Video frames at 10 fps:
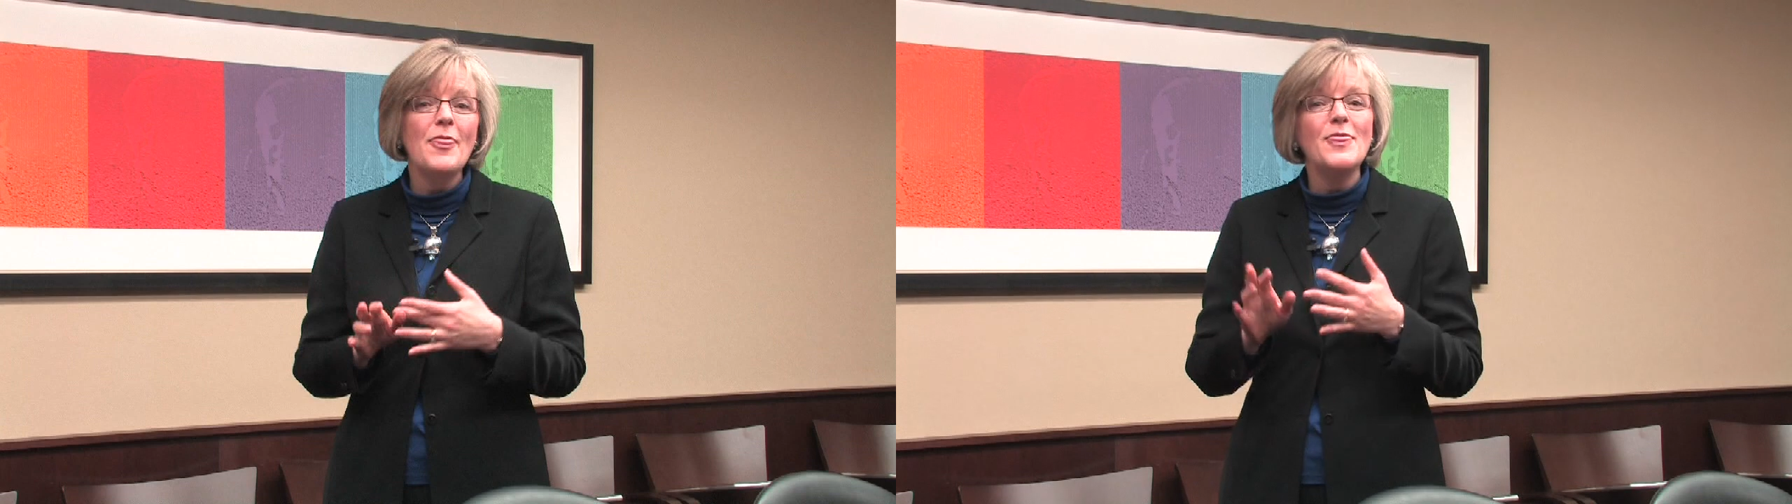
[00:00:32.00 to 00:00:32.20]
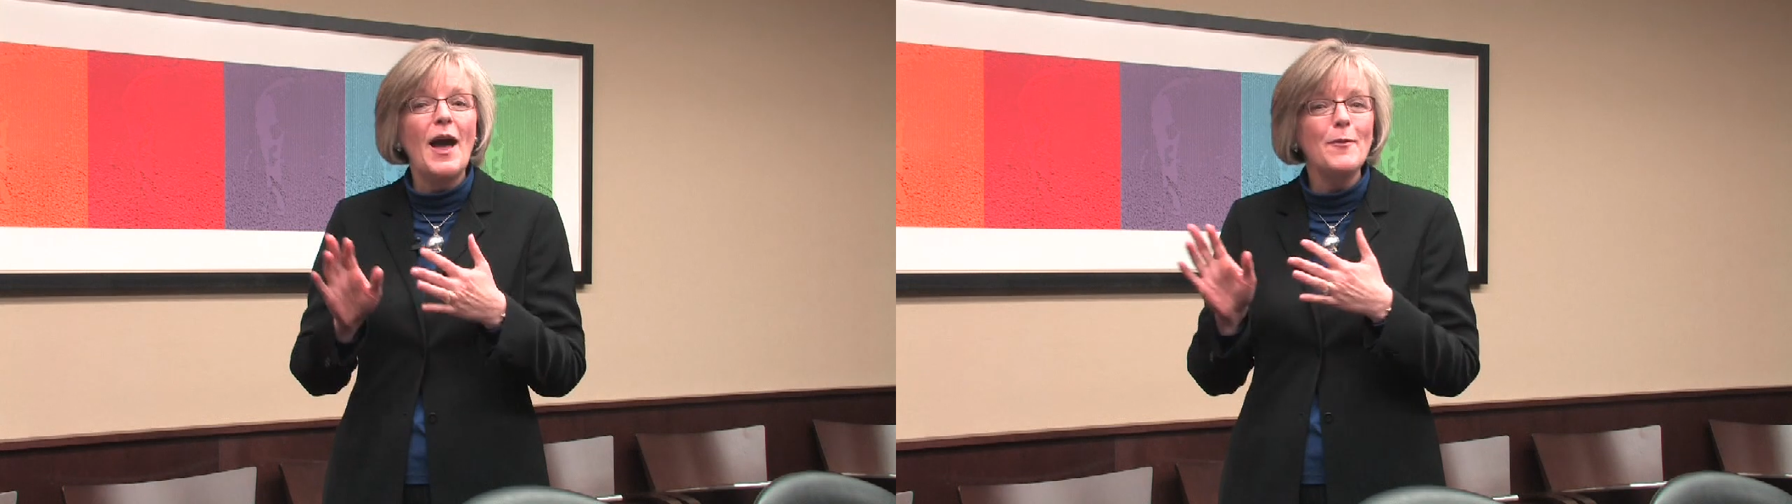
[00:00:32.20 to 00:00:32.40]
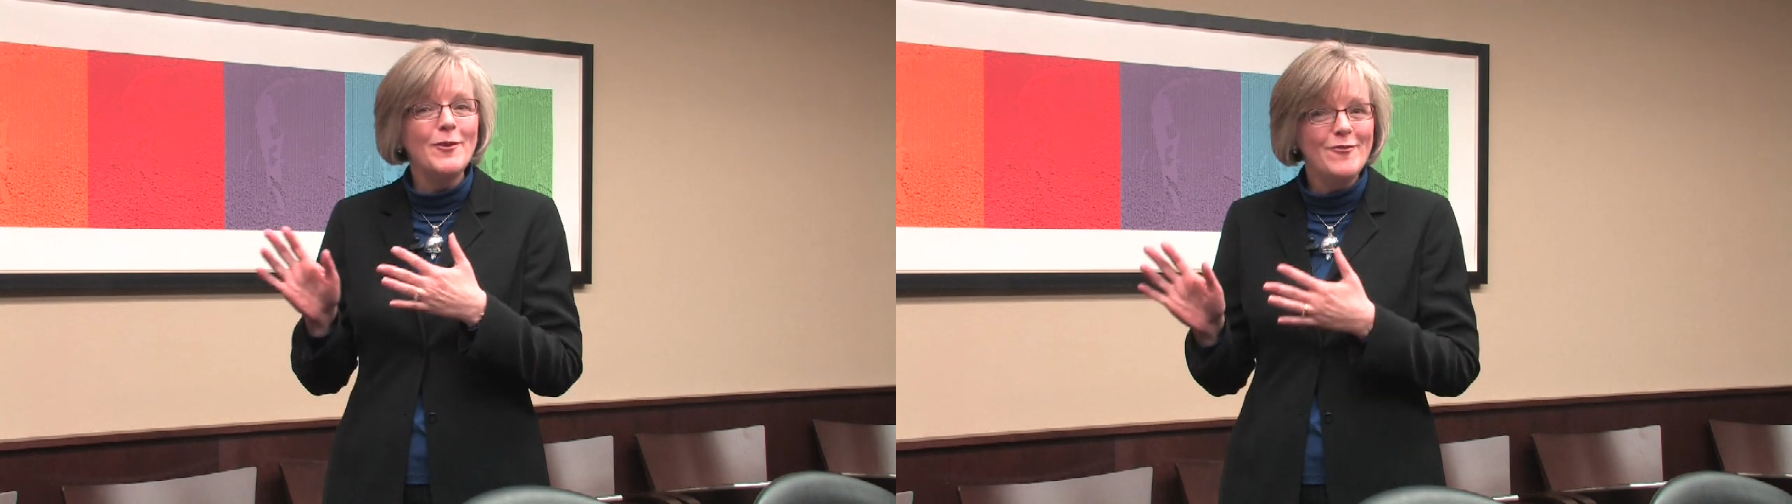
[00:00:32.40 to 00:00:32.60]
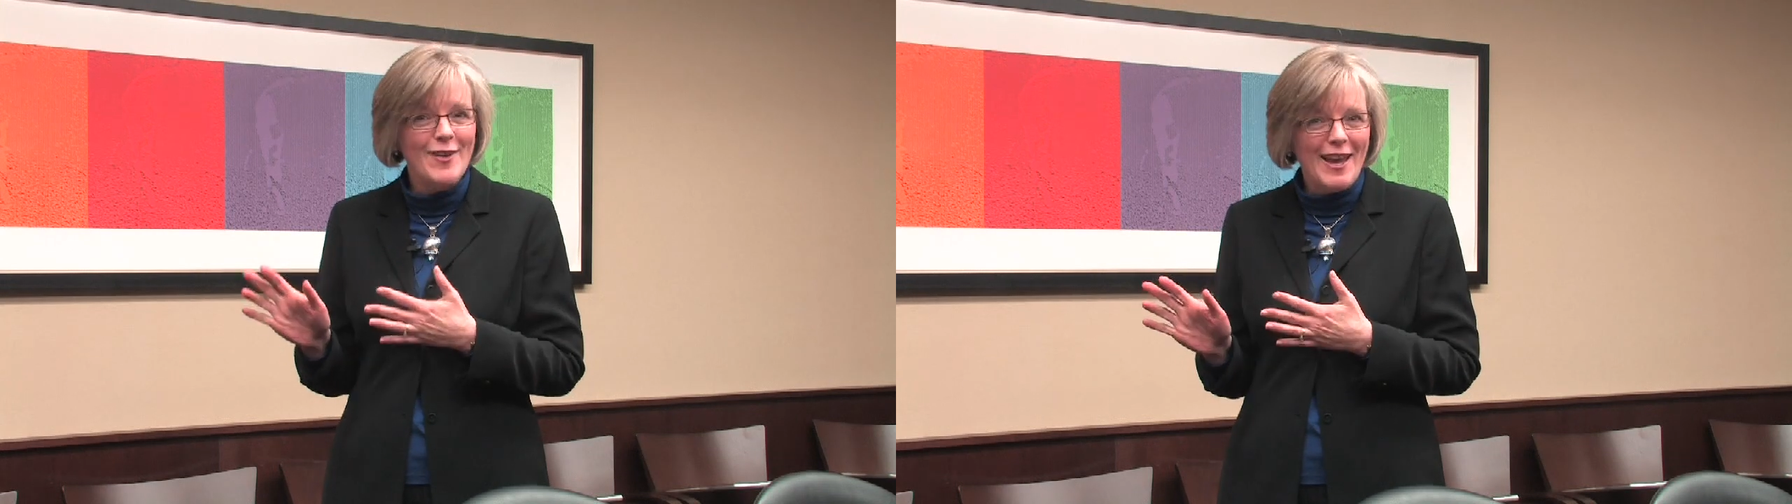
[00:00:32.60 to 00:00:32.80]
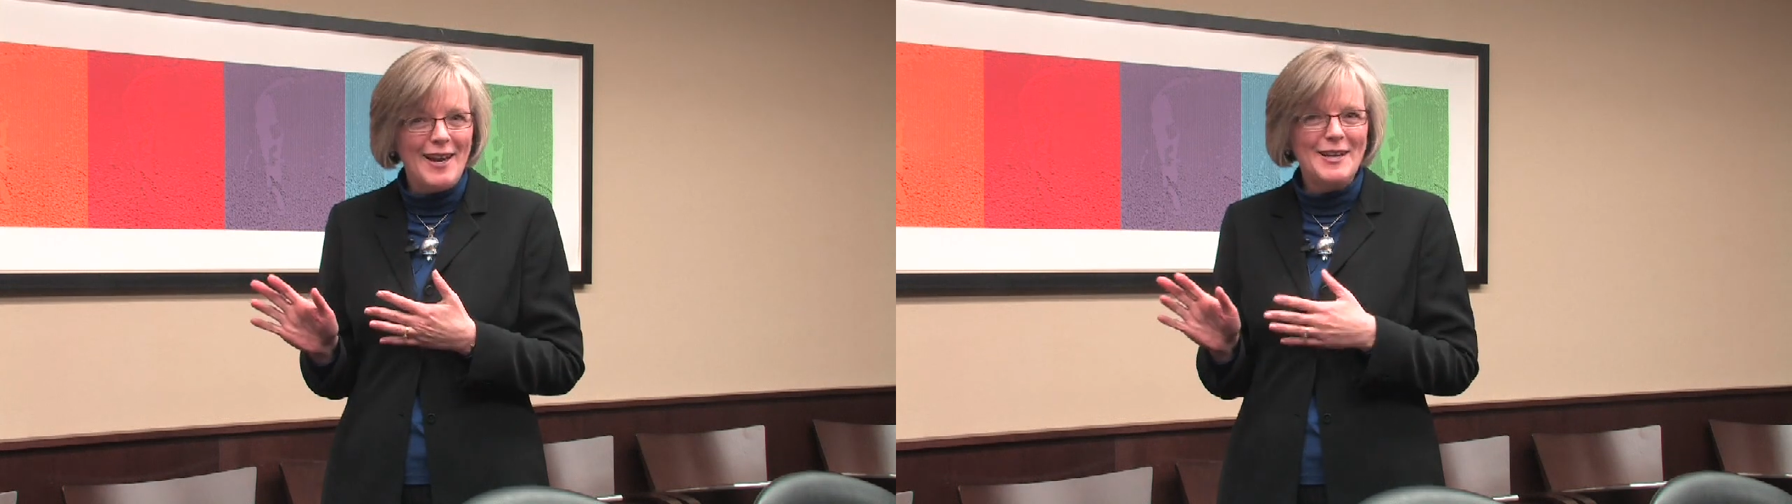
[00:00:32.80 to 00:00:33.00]
That will
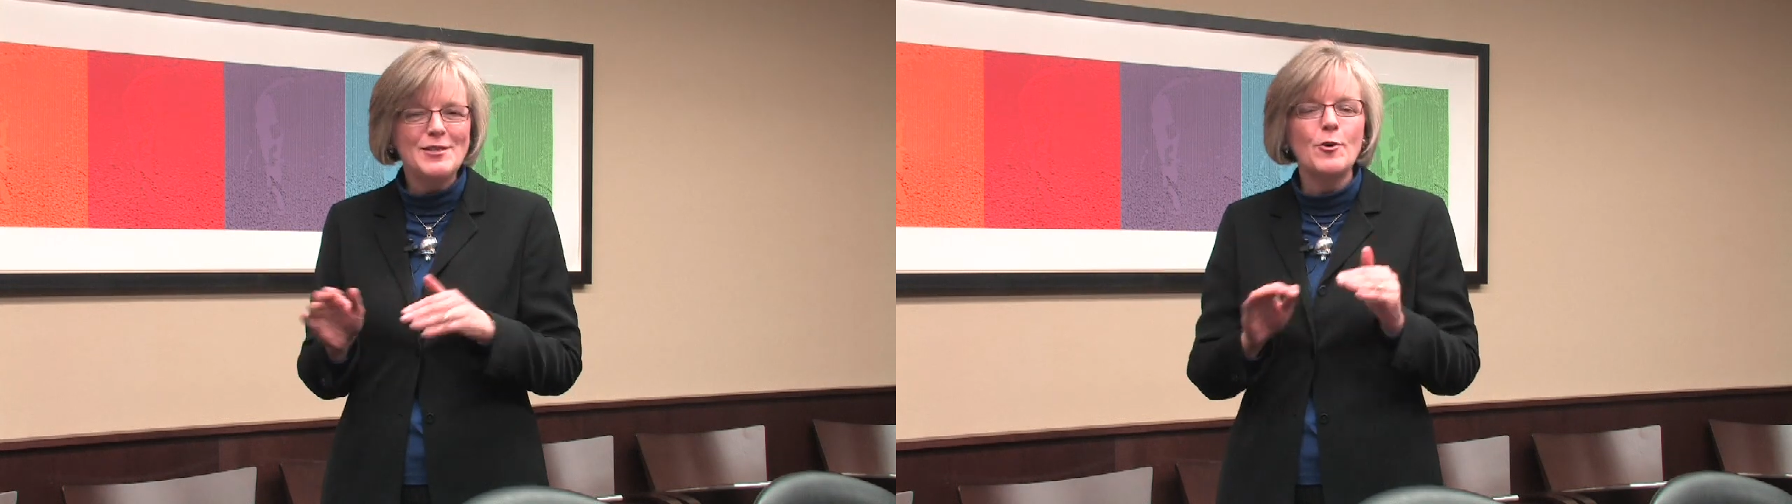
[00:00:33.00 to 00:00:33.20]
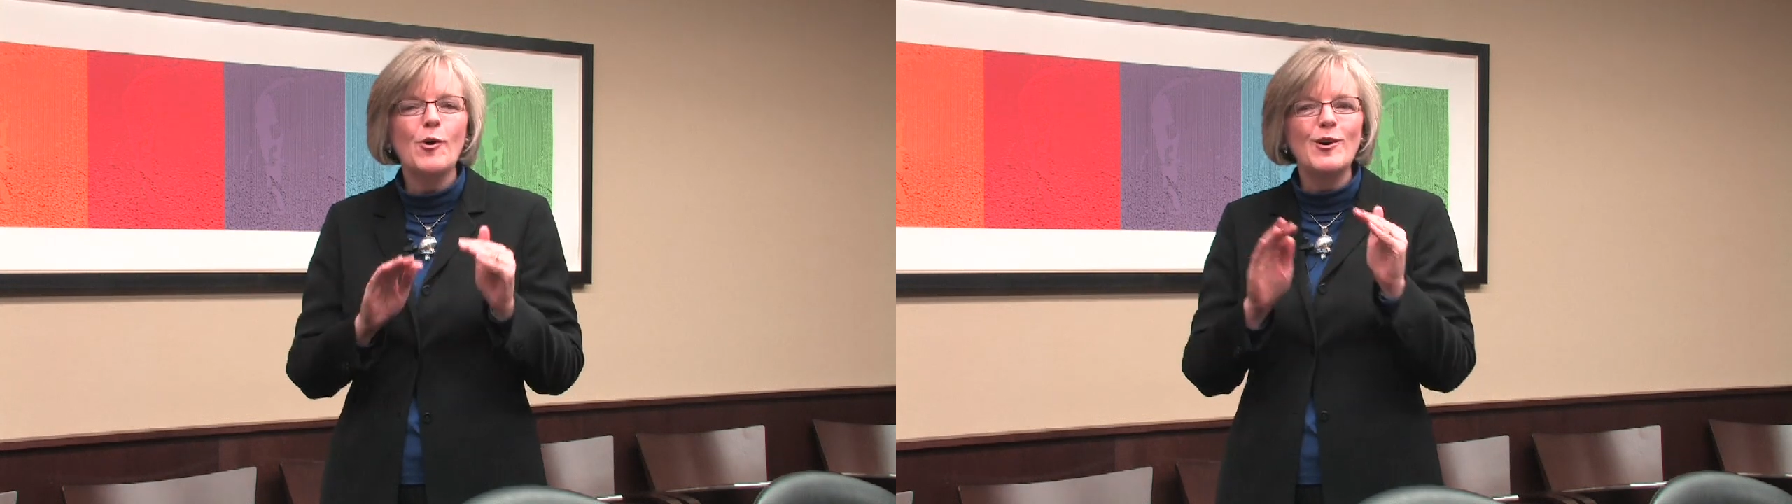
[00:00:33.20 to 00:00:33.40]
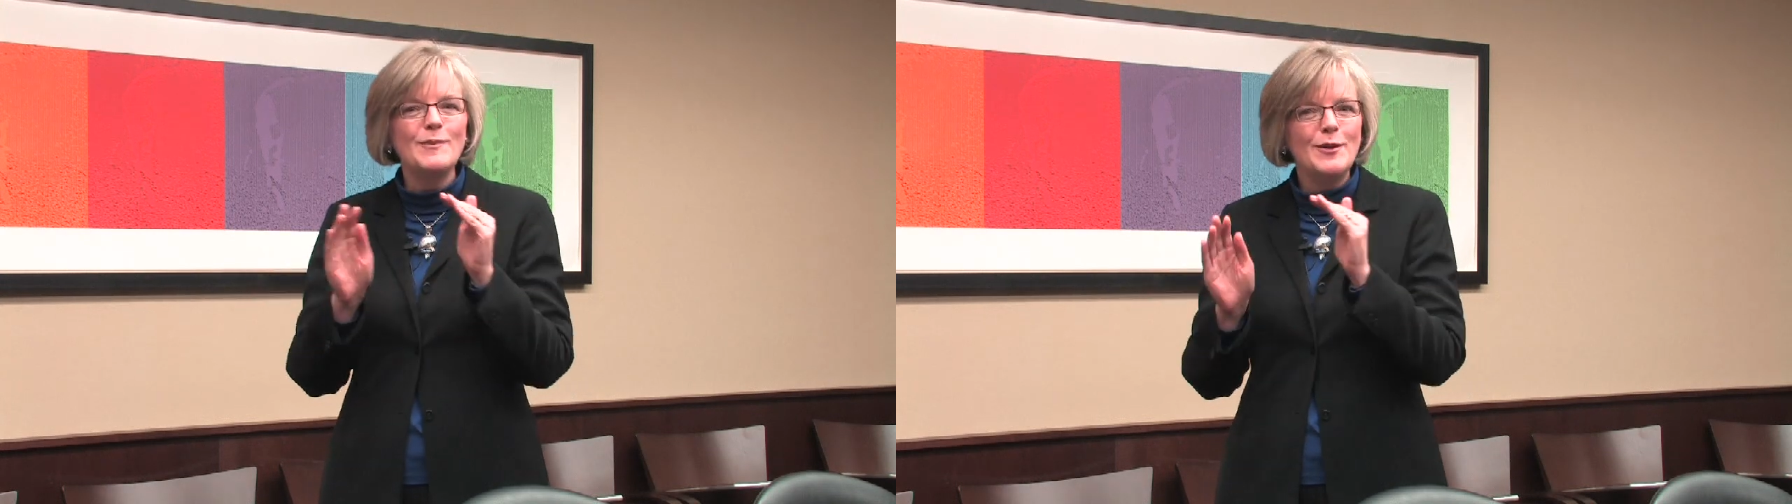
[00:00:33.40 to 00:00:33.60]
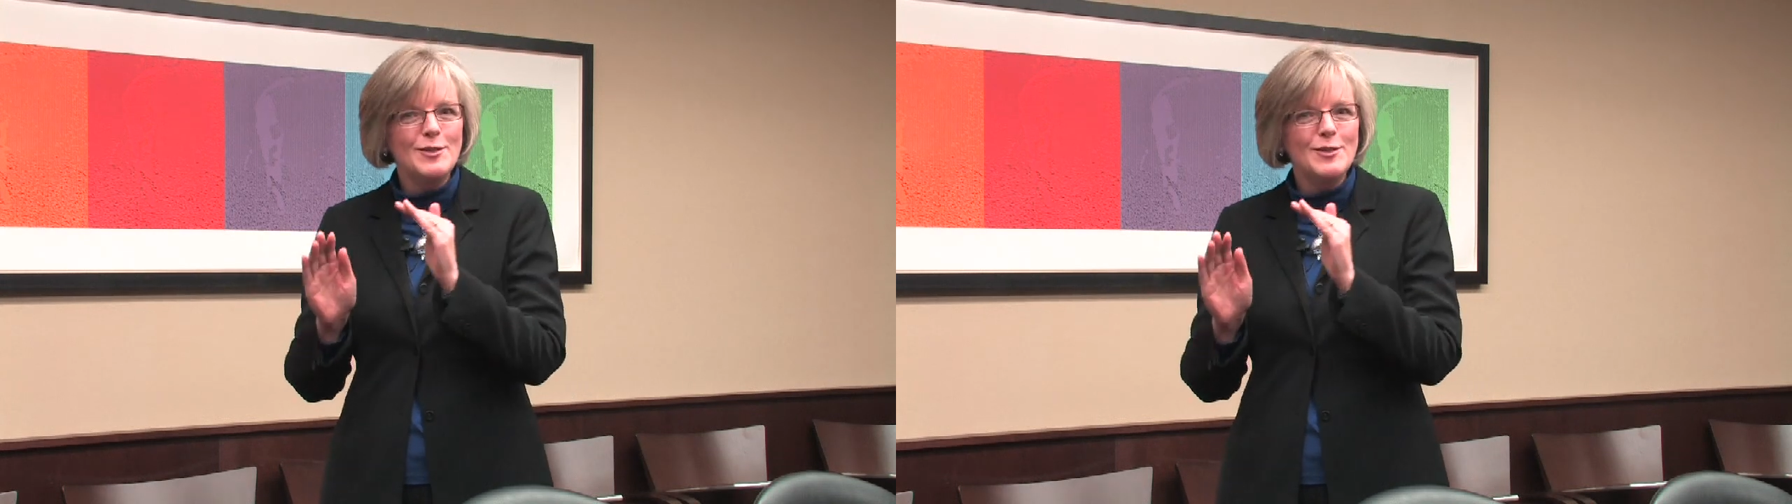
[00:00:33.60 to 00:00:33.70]
fade as your hormones